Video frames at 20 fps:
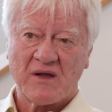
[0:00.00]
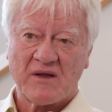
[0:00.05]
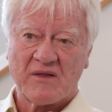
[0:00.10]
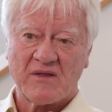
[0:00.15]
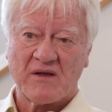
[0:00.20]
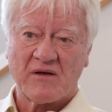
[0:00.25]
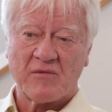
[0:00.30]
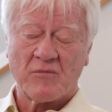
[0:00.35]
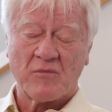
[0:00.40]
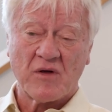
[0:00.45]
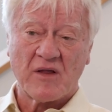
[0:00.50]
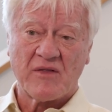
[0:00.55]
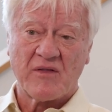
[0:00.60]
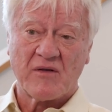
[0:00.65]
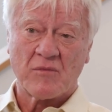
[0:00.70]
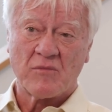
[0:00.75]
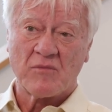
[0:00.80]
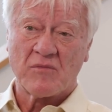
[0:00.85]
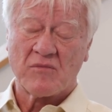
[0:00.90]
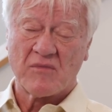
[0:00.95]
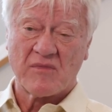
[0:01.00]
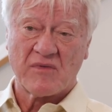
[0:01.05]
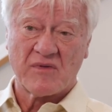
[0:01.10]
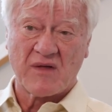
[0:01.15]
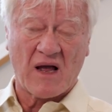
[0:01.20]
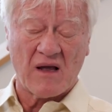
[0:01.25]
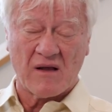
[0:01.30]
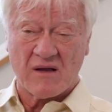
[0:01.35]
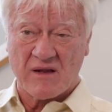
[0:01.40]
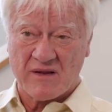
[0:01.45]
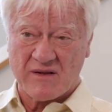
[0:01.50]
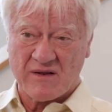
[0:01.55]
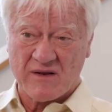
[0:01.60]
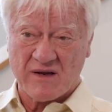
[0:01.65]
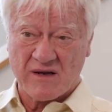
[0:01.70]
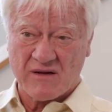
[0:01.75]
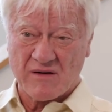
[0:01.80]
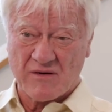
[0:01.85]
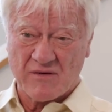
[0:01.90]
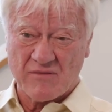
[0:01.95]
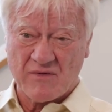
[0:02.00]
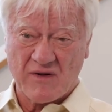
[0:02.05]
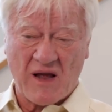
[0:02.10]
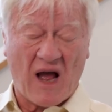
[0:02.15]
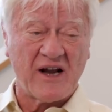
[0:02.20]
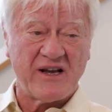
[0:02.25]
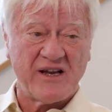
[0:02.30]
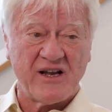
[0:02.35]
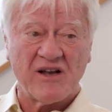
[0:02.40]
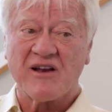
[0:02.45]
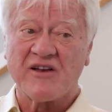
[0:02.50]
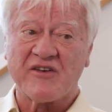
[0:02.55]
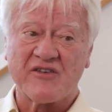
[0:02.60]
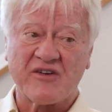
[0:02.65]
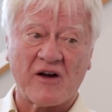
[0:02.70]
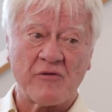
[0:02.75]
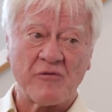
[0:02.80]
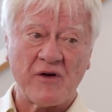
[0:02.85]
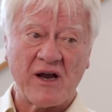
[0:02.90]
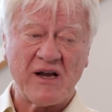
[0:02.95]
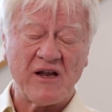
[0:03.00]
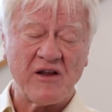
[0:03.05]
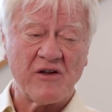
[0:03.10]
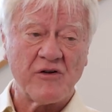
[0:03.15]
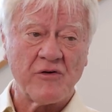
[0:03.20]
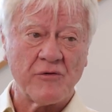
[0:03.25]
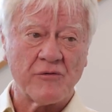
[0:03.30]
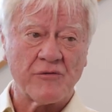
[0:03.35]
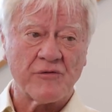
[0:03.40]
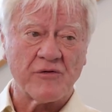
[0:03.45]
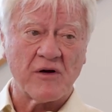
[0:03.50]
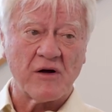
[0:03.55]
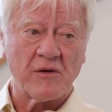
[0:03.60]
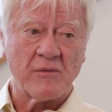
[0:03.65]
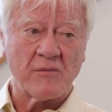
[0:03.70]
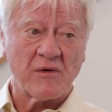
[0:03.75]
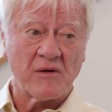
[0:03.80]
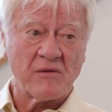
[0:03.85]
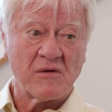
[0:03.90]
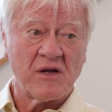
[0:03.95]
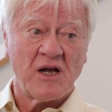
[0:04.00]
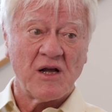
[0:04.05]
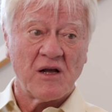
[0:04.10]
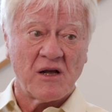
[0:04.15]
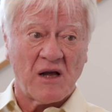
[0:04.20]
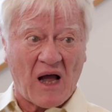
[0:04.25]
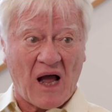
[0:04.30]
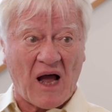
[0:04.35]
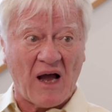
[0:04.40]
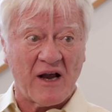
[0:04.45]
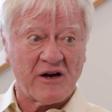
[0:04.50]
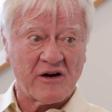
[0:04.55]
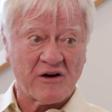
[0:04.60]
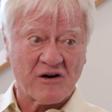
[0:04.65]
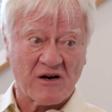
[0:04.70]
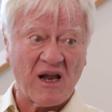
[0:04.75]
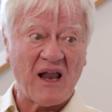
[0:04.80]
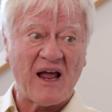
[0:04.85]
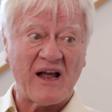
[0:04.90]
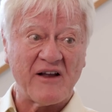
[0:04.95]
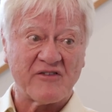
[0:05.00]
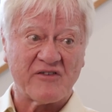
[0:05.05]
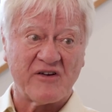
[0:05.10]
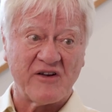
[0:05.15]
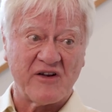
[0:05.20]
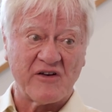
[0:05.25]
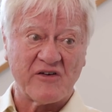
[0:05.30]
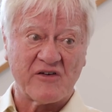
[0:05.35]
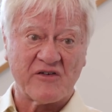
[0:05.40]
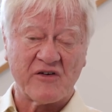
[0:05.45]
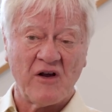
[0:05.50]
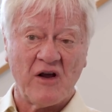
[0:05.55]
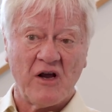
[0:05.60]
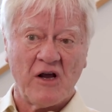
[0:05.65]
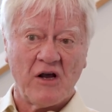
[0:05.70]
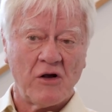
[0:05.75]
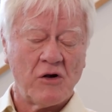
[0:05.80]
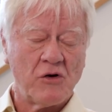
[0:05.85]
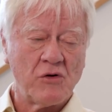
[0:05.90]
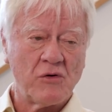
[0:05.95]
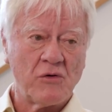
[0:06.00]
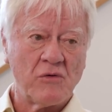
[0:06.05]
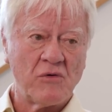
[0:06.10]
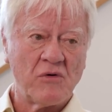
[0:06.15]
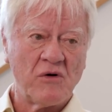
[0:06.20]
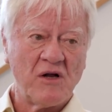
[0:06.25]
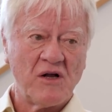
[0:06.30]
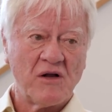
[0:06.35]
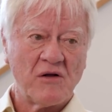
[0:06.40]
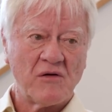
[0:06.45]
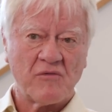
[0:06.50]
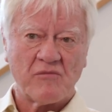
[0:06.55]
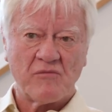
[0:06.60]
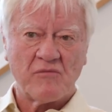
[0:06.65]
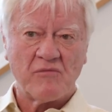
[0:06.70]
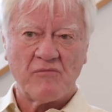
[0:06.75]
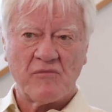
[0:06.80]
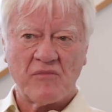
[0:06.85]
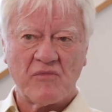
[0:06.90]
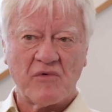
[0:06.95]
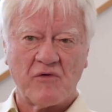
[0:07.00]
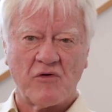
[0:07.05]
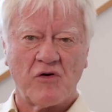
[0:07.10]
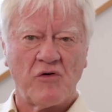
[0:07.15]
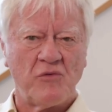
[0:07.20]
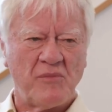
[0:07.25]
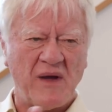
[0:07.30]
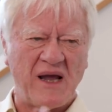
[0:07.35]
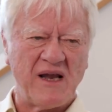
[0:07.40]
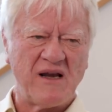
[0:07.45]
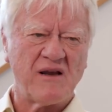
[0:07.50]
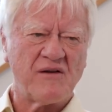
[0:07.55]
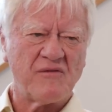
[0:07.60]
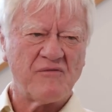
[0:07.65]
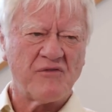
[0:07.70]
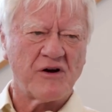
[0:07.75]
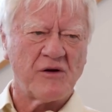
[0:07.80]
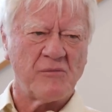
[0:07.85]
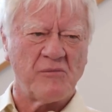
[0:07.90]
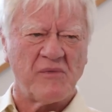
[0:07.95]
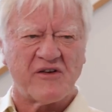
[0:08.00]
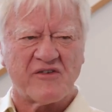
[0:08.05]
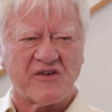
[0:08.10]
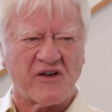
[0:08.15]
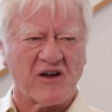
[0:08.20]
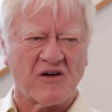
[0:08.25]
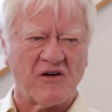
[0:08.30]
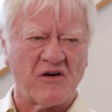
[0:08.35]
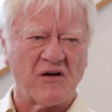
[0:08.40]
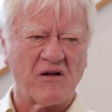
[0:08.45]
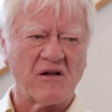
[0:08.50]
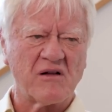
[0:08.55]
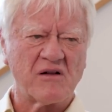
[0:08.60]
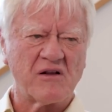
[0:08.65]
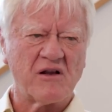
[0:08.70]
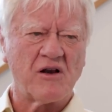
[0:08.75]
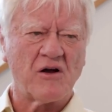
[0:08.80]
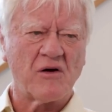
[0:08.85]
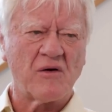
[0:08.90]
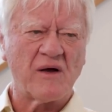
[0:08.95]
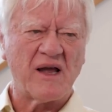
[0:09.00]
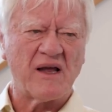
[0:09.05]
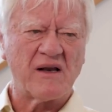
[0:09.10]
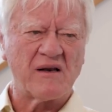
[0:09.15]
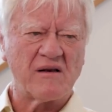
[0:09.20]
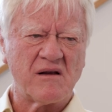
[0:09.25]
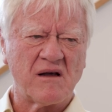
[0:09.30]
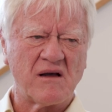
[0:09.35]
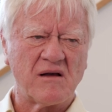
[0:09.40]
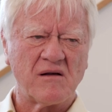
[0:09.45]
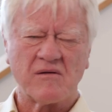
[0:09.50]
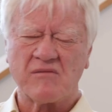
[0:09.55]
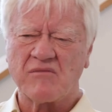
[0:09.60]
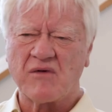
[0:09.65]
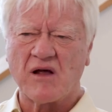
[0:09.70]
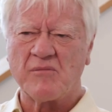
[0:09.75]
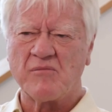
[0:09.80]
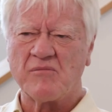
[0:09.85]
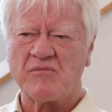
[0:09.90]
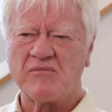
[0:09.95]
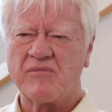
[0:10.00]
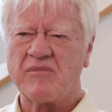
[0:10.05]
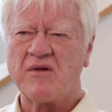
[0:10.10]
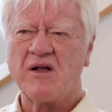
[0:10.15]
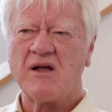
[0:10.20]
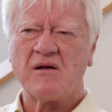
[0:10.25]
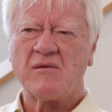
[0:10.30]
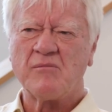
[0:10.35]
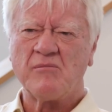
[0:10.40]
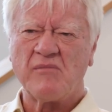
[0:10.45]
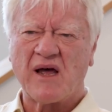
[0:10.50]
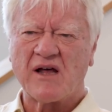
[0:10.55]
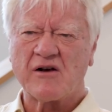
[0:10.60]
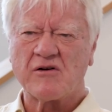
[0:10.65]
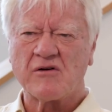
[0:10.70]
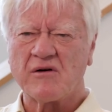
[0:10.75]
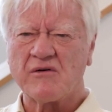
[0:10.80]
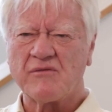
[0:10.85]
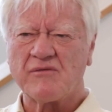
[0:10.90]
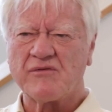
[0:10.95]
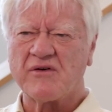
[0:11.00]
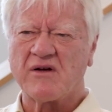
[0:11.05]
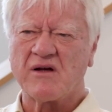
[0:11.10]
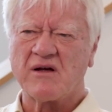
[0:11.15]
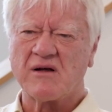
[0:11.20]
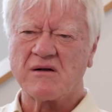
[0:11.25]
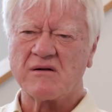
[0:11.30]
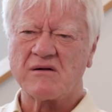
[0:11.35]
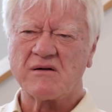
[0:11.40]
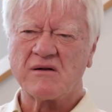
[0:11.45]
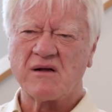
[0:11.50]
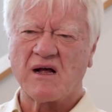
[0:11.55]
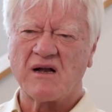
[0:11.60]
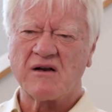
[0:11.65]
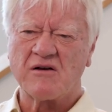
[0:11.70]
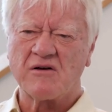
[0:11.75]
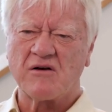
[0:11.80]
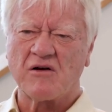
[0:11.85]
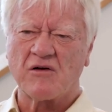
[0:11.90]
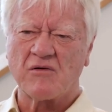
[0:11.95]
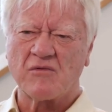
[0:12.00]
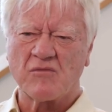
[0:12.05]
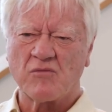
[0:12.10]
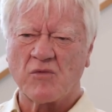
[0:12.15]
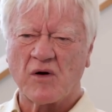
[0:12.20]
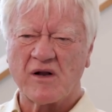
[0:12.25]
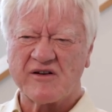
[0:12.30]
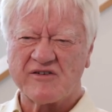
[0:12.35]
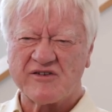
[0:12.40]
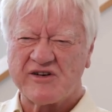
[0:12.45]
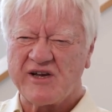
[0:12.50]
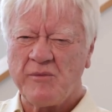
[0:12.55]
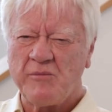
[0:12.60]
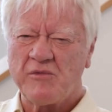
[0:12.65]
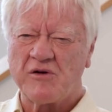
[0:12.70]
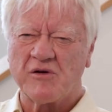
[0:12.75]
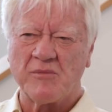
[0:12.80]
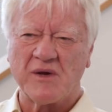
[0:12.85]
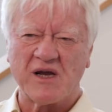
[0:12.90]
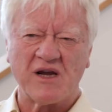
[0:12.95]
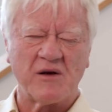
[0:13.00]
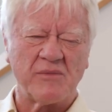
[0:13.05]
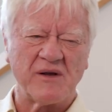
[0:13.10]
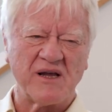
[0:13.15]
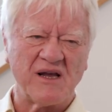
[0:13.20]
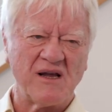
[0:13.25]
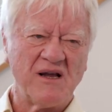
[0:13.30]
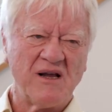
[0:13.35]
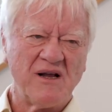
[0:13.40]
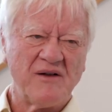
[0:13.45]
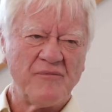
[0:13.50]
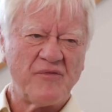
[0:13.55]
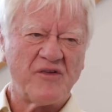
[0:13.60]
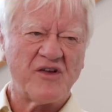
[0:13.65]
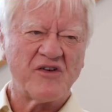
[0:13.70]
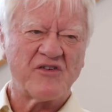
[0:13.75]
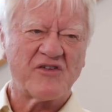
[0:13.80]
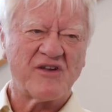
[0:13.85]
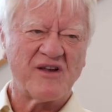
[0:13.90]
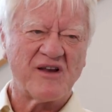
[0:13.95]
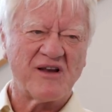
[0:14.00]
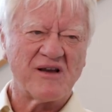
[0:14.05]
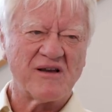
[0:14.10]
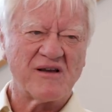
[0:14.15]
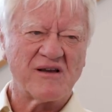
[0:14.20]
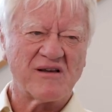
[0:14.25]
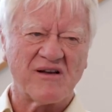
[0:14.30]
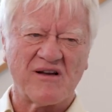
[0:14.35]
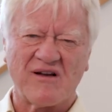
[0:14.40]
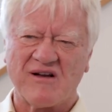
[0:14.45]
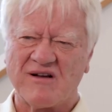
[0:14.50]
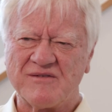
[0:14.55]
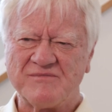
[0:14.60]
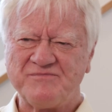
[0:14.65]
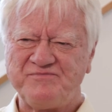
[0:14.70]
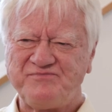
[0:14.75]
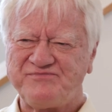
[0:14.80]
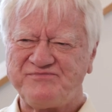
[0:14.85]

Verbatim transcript: the, the, the, the, idealists I ran into from higher classes who who made it very mystical, you know, and uh, a matter of uh, I don't know what seemed to me to be distant uh,